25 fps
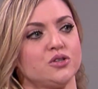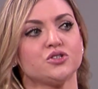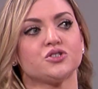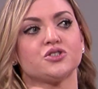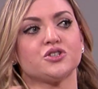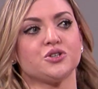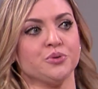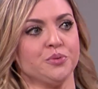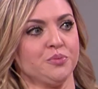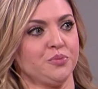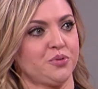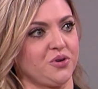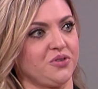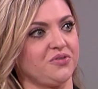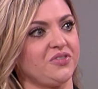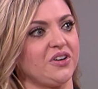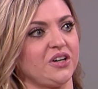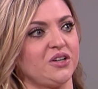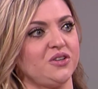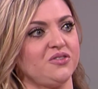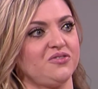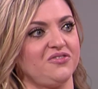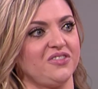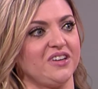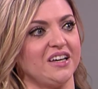to improve how
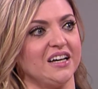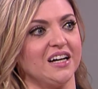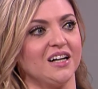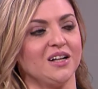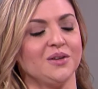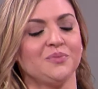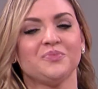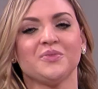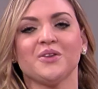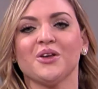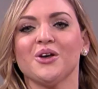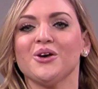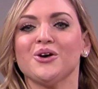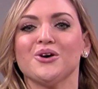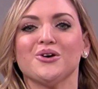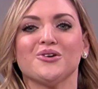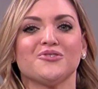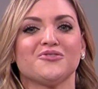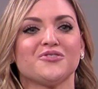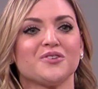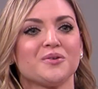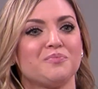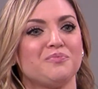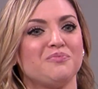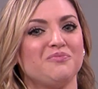you feel.
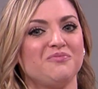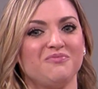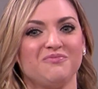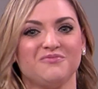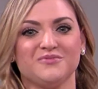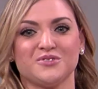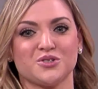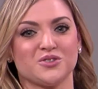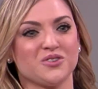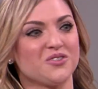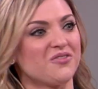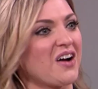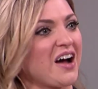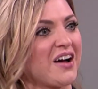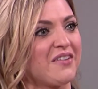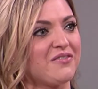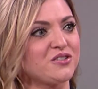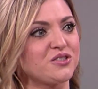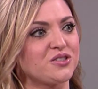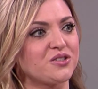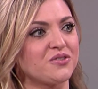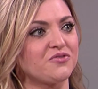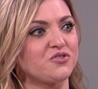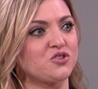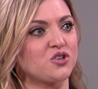For
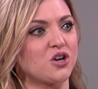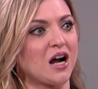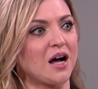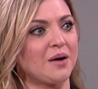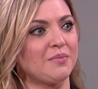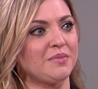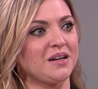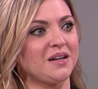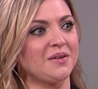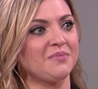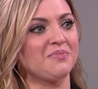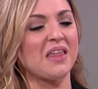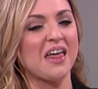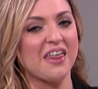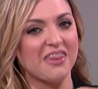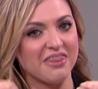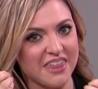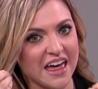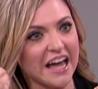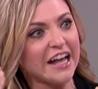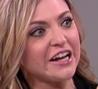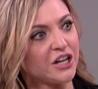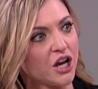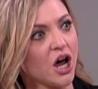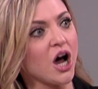survivors of trauma,
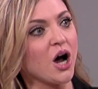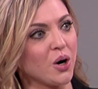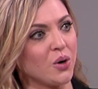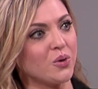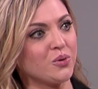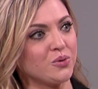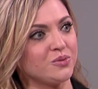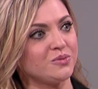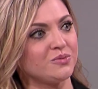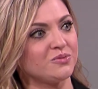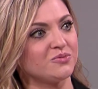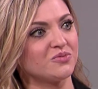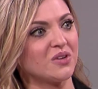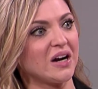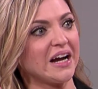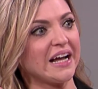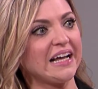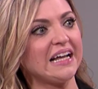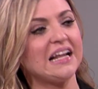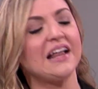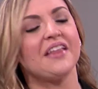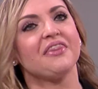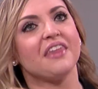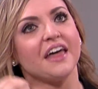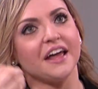they know,
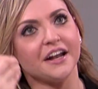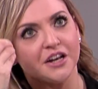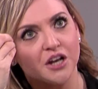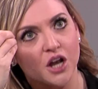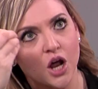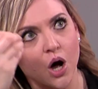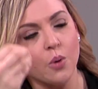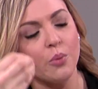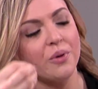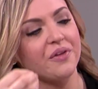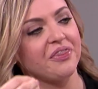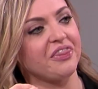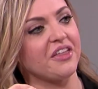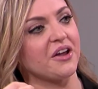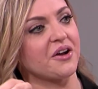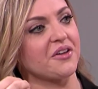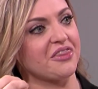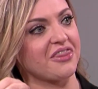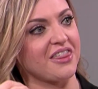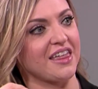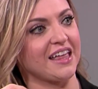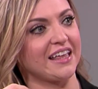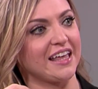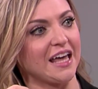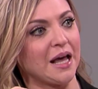right? They know what they're
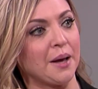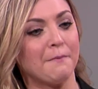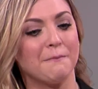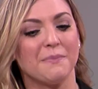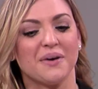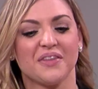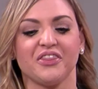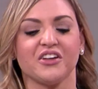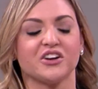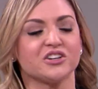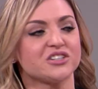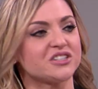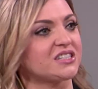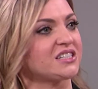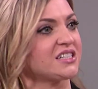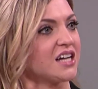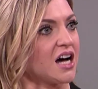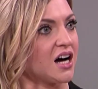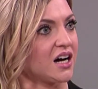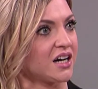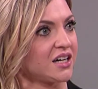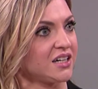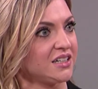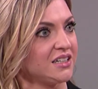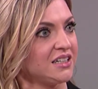thinking, but they're
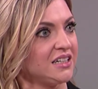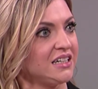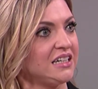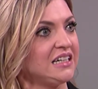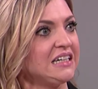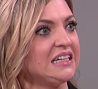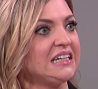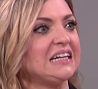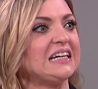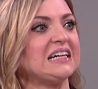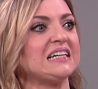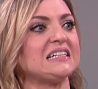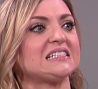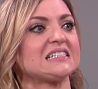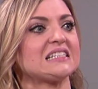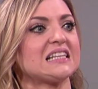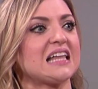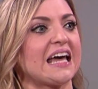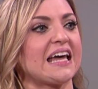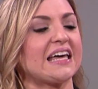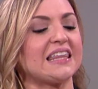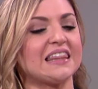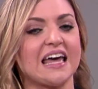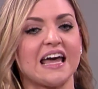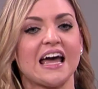stuck. It's
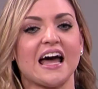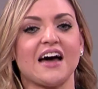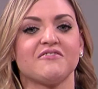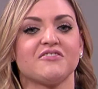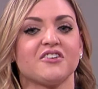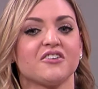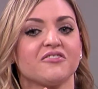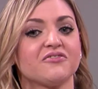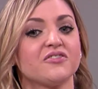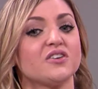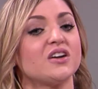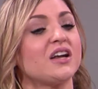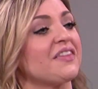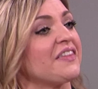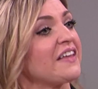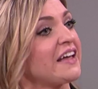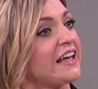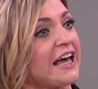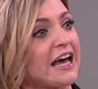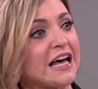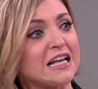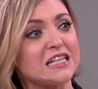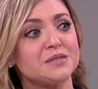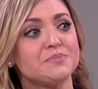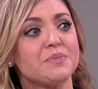like they have their foot on the
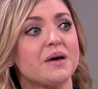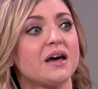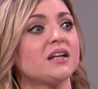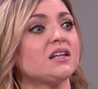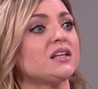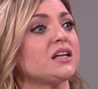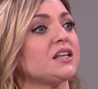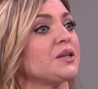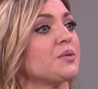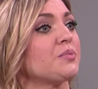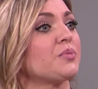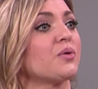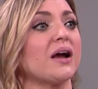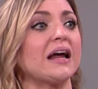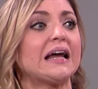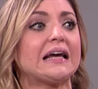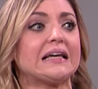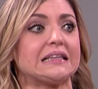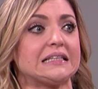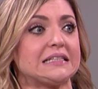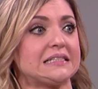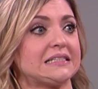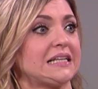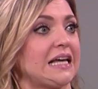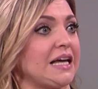gas pedal and the brake at
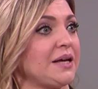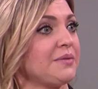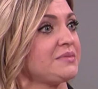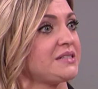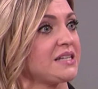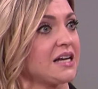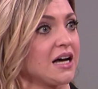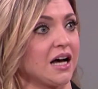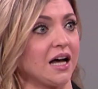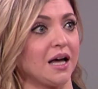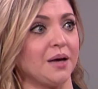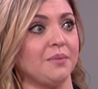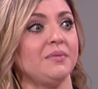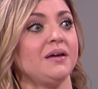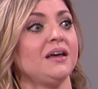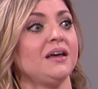the same time,